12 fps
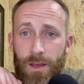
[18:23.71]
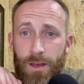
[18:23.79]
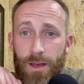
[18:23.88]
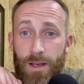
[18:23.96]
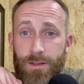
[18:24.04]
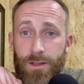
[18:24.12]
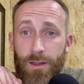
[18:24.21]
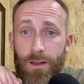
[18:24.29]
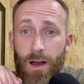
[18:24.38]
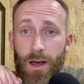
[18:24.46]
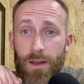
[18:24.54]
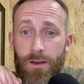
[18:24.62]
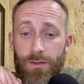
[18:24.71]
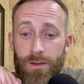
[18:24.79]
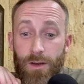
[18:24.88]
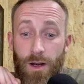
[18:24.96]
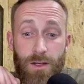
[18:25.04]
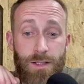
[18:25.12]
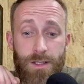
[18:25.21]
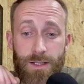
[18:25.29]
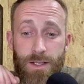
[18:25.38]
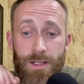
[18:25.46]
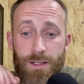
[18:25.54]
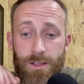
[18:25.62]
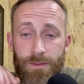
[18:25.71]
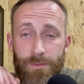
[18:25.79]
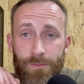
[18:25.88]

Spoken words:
It's to the God of Narcissus.